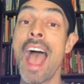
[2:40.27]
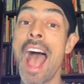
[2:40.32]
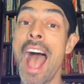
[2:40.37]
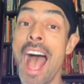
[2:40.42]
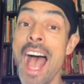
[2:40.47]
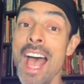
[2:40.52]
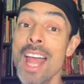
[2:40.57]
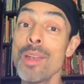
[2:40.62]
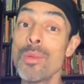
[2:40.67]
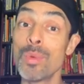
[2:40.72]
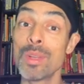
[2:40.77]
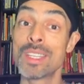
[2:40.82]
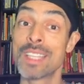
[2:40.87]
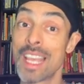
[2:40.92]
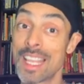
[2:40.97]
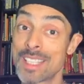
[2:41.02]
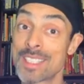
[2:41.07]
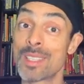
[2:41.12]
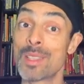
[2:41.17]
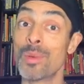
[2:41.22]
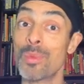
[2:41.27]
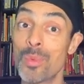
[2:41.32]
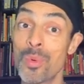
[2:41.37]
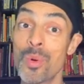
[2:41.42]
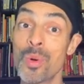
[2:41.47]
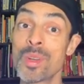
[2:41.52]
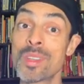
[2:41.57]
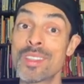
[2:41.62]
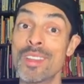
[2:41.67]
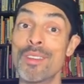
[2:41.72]
And we test the
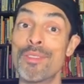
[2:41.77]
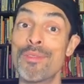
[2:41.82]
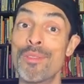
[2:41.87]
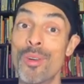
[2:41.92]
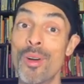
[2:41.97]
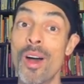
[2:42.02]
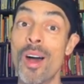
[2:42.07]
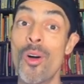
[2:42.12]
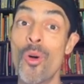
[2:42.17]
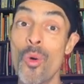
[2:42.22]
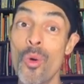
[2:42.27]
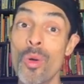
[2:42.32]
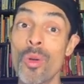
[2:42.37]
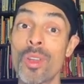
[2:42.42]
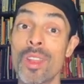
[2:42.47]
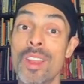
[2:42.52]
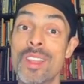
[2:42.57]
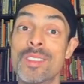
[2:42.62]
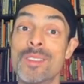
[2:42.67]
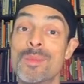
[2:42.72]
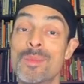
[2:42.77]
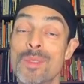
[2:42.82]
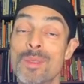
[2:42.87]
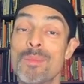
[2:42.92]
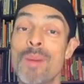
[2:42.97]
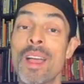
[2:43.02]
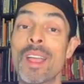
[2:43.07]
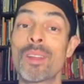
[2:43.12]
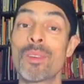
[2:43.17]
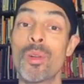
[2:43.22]
water for organisms,
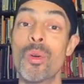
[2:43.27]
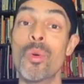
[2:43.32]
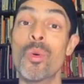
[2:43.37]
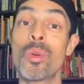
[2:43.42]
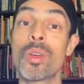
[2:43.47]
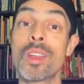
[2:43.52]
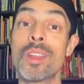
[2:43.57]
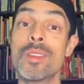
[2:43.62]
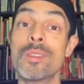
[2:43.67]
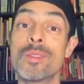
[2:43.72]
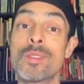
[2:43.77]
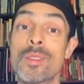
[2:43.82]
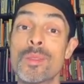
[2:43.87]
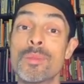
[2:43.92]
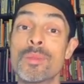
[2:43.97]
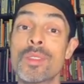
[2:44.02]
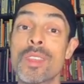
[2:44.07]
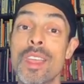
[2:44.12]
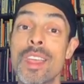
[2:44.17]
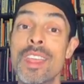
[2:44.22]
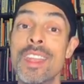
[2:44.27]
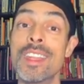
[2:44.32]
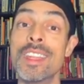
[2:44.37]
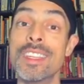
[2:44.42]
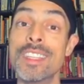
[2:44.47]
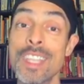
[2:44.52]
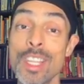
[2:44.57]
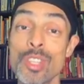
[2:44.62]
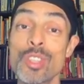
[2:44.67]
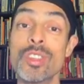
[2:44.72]
microorganisms, in
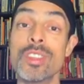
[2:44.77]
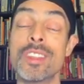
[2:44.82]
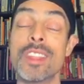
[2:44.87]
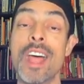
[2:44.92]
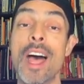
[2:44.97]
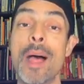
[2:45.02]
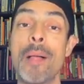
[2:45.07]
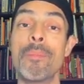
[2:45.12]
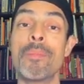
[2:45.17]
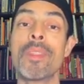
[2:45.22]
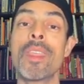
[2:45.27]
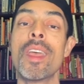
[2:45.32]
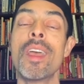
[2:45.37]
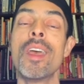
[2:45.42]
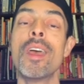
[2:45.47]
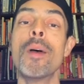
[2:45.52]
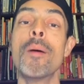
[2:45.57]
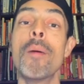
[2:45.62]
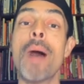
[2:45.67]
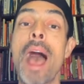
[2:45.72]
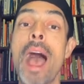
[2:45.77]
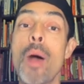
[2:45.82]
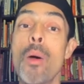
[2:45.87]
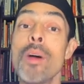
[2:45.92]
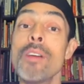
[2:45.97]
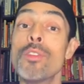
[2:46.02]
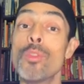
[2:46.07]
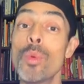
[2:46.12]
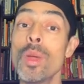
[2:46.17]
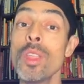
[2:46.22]
addition to that.
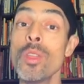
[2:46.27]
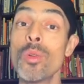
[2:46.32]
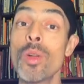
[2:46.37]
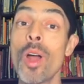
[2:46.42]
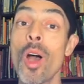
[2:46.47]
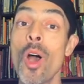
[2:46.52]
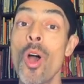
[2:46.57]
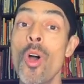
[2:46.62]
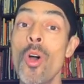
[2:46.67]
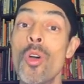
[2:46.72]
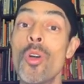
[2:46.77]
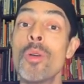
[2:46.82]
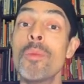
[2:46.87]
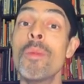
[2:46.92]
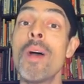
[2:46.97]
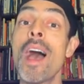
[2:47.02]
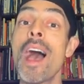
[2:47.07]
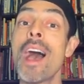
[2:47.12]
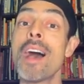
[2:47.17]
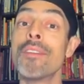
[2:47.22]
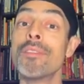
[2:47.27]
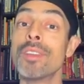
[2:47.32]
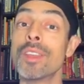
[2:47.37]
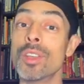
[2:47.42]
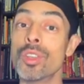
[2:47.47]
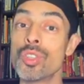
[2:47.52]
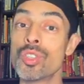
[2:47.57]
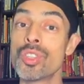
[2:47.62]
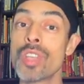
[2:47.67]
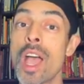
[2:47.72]
However, when you're at home, having
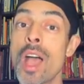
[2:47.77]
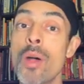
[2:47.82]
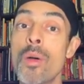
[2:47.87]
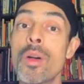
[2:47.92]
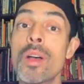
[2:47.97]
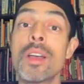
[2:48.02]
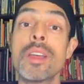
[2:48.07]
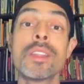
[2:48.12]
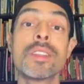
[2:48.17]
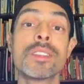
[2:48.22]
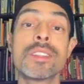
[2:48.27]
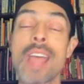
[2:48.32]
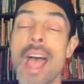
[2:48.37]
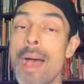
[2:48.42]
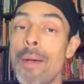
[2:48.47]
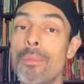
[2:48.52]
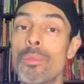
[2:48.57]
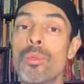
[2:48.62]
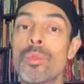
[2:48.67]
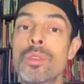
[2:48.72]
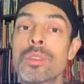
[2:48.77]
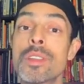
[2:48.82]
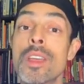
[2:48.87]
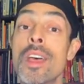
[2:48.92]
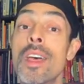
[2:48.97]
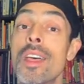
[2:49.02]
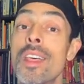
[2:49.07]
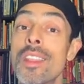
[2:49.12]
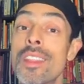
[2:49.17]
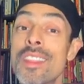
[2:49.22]
a shower, tap
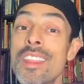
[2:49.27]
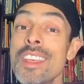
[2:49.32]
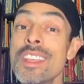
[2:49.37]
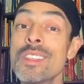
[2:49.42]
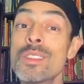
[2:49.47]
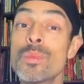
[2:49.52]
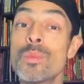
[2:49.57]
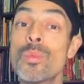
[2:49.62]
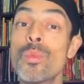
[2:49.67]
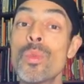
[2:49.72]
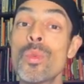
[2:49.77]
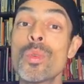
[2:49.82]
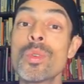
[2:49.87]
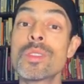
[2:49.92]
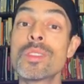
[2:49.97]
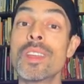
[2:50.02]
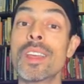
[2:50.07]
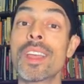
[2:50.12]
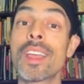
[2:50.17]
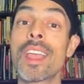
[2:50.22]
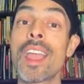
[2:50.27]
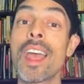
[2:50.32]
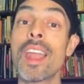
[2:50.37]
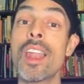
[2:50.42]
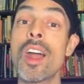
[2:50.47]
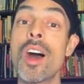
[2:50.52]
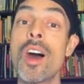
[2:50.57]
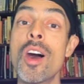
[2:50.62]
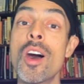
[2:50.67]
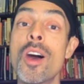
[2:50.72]
water, this water can
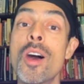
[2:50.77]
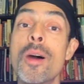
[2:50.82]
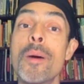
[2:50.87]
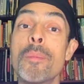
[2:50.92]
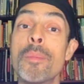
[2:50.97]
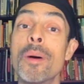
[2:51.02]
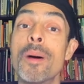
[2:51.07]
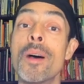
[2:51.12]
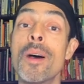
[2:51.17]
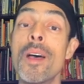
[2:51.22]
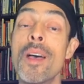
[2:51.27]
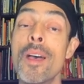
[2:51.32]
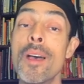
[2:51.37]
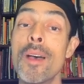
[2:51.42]
harbor